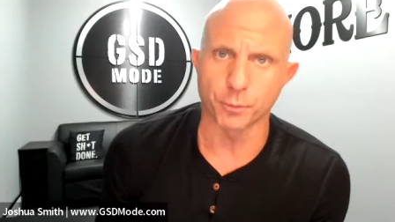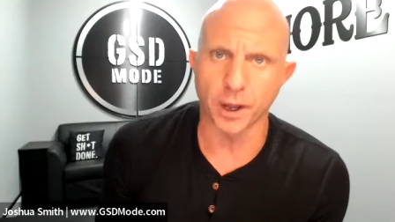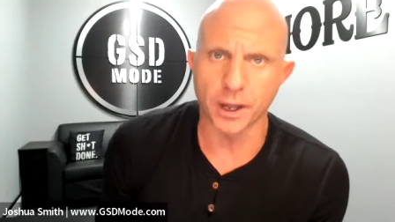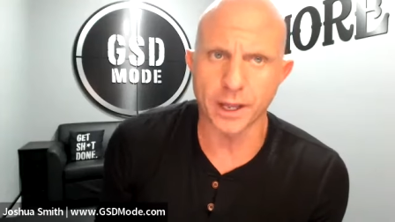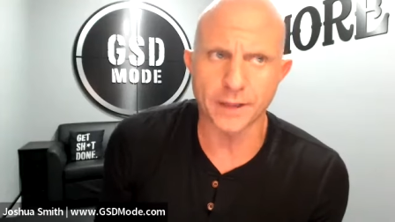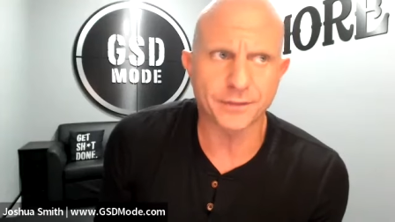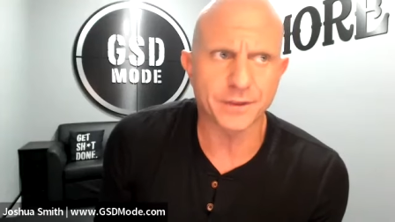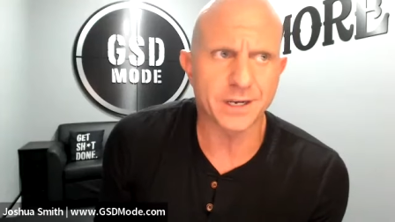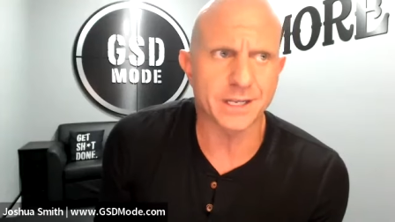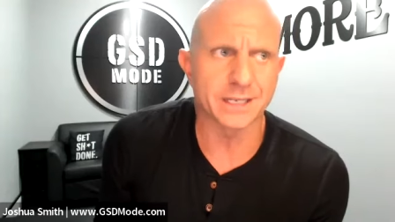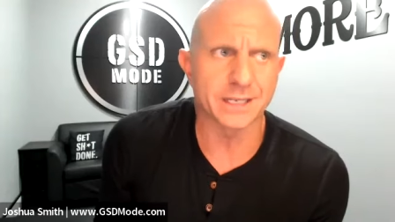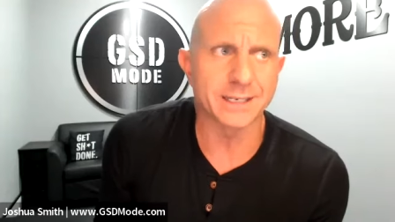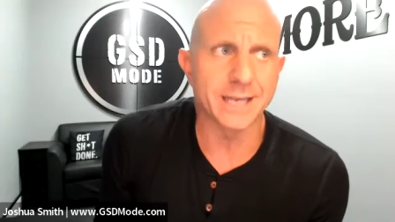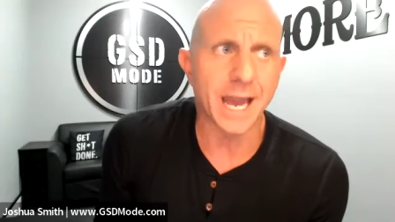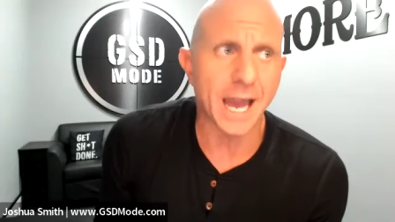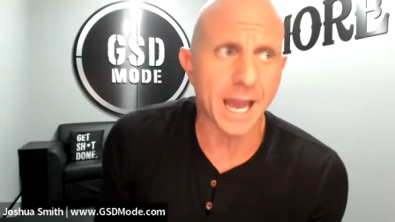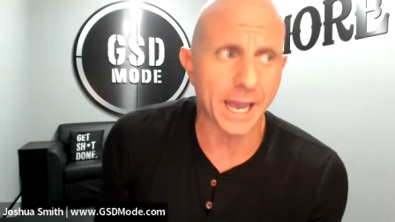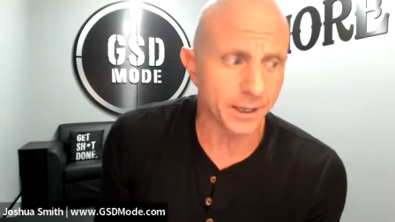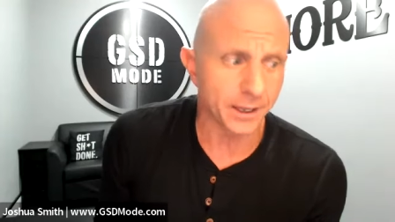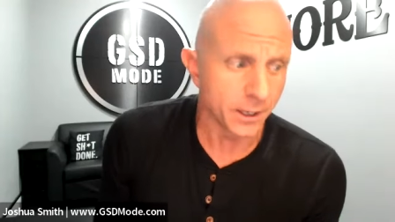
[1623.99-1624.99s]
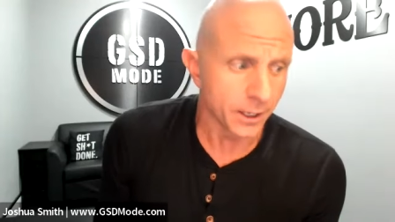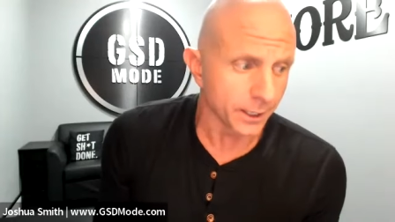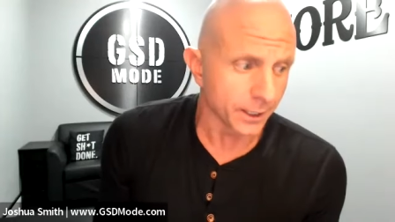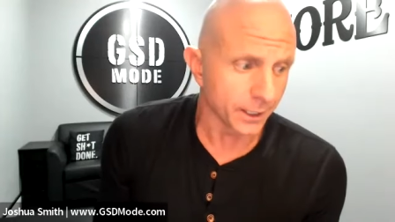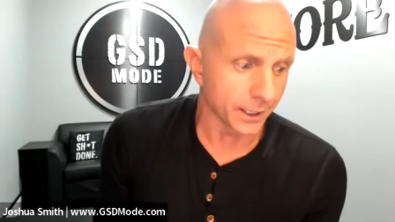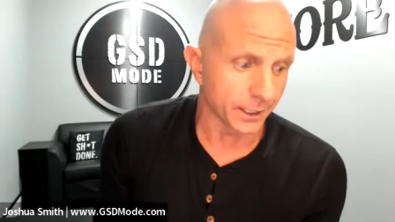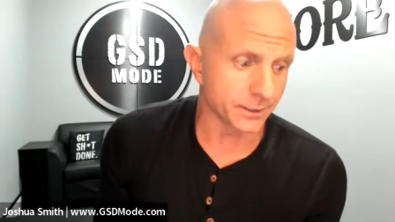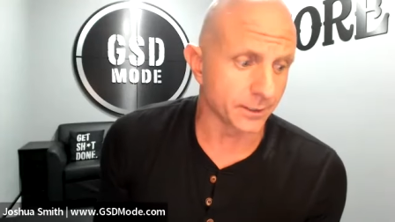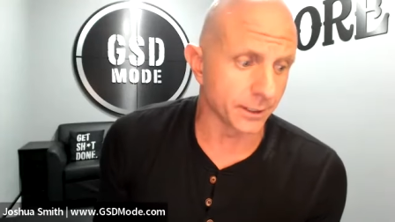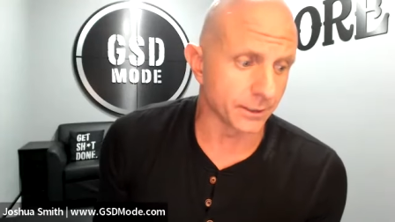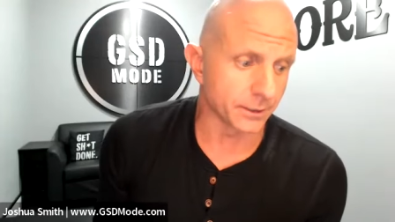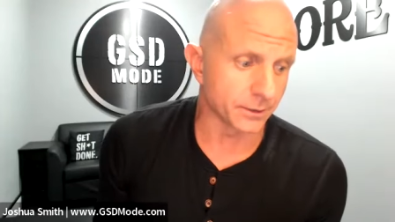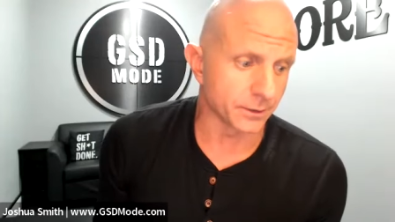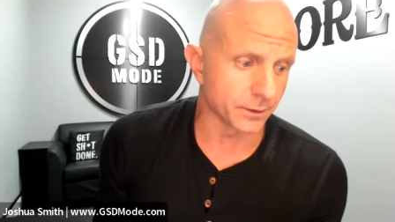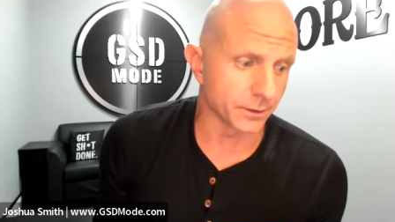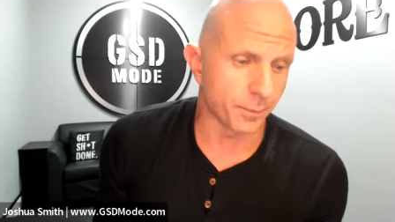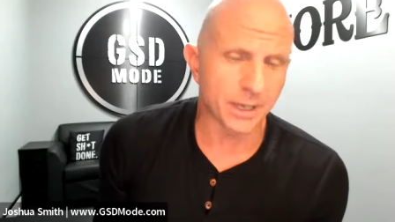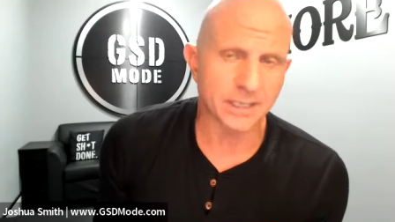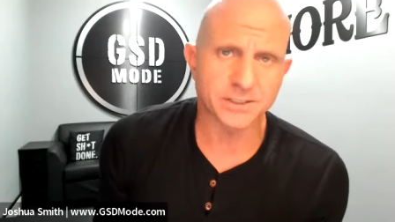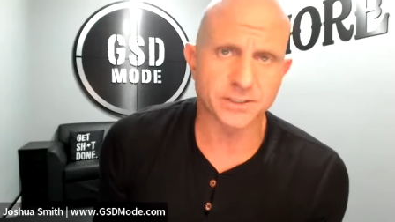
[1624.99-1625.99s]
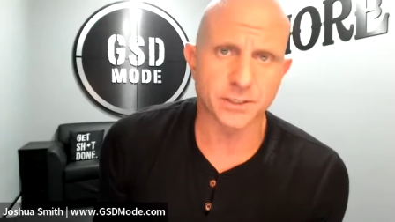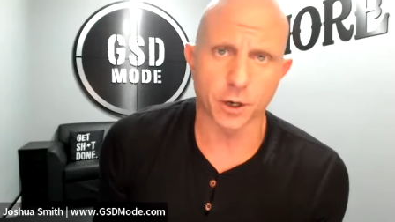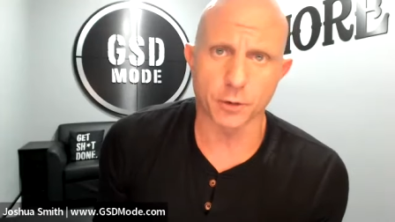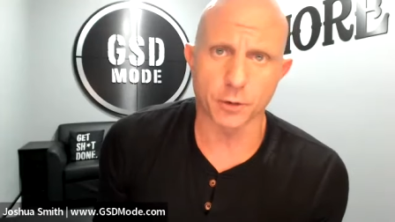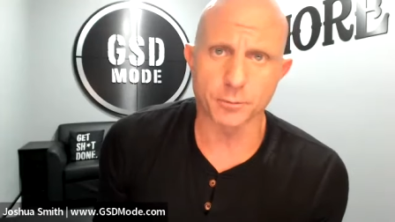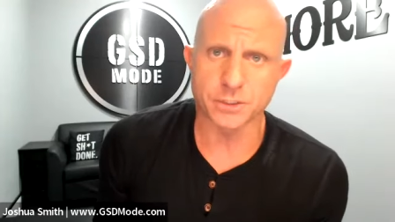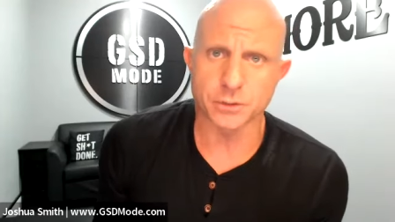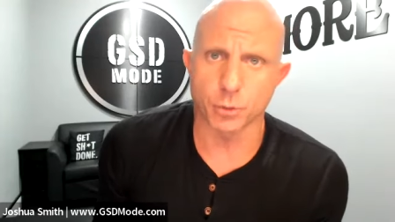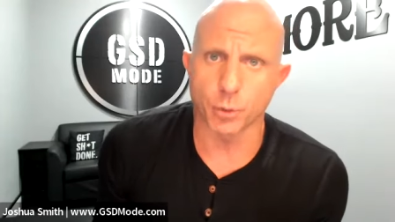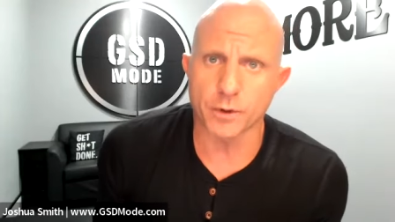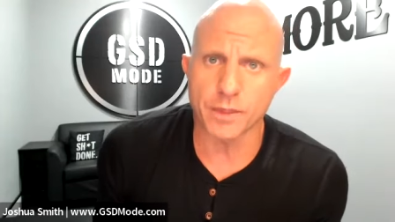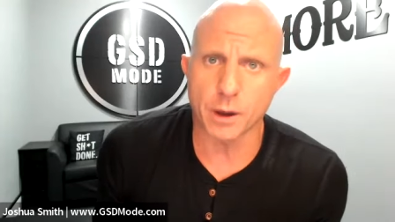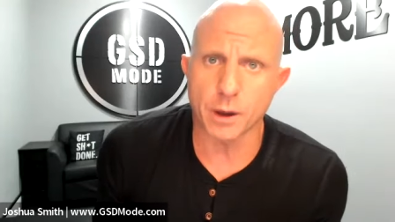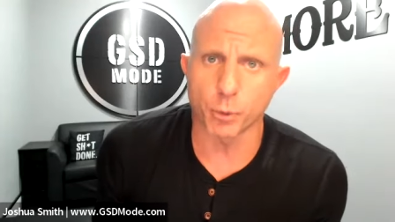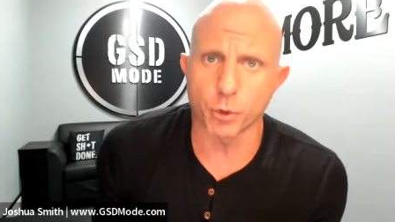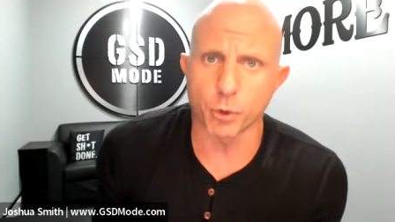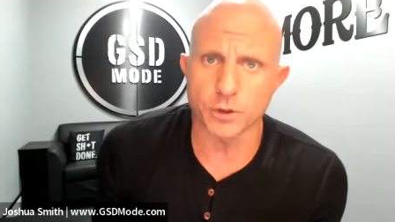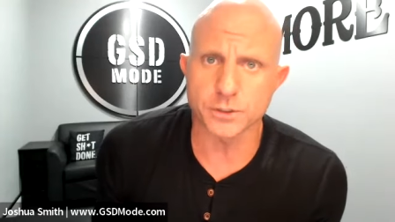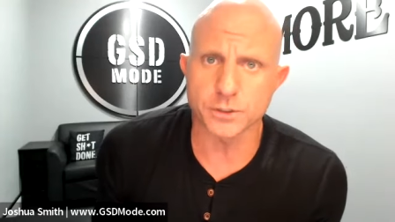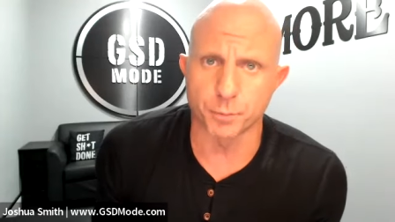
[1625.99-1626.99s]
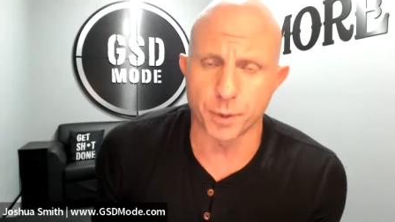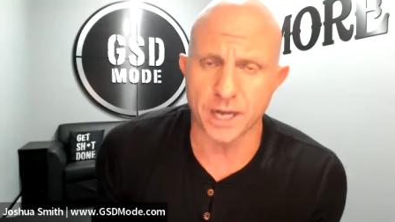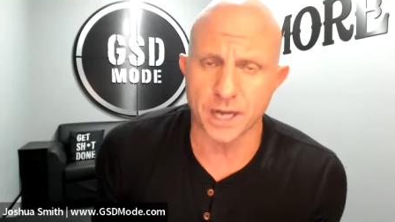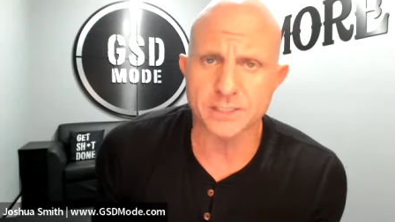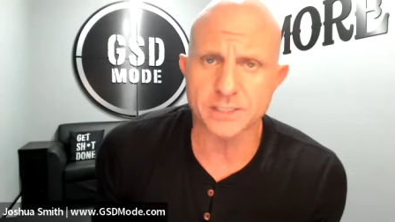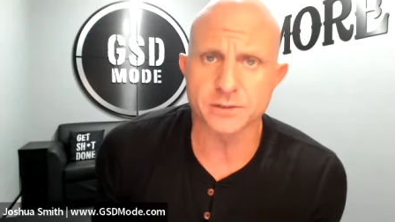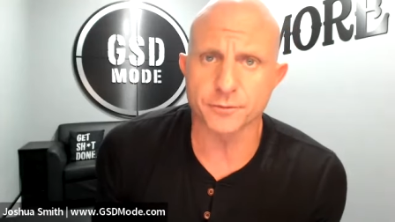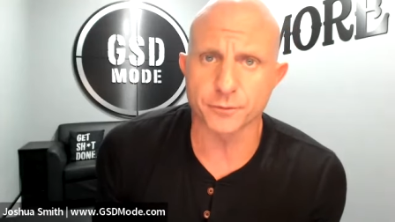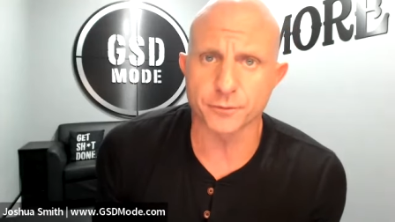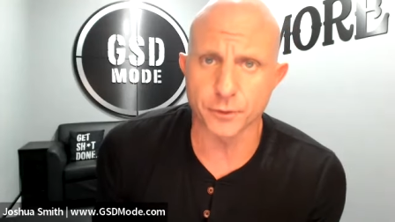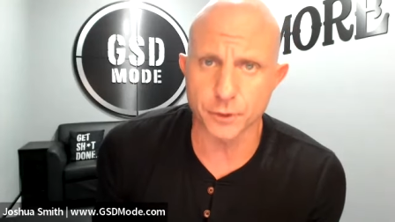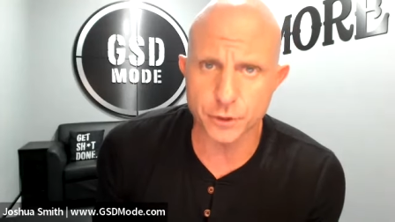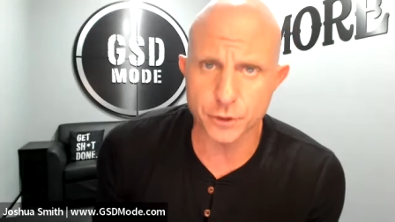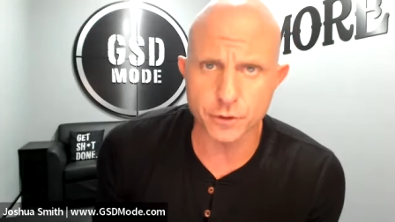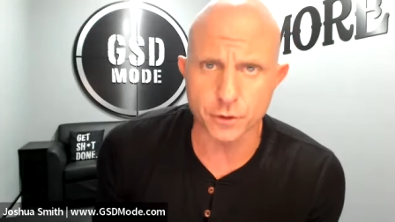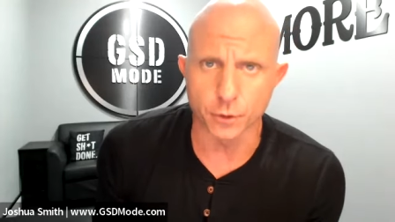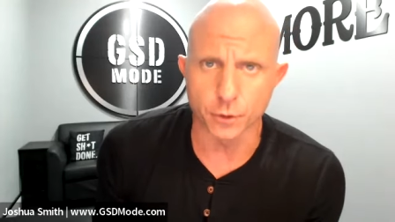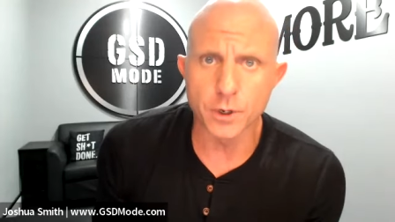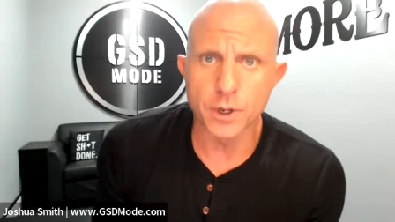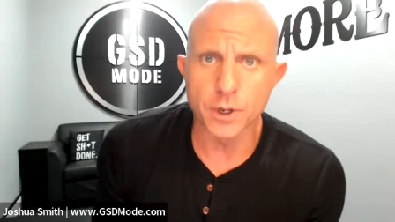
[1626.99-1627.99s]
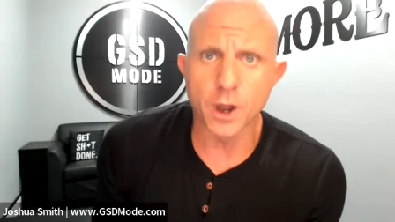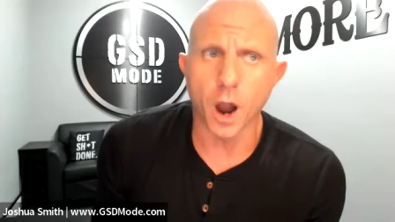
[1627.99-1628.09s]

But at the end of the day, it, it, the best CRM is the one that works best for you.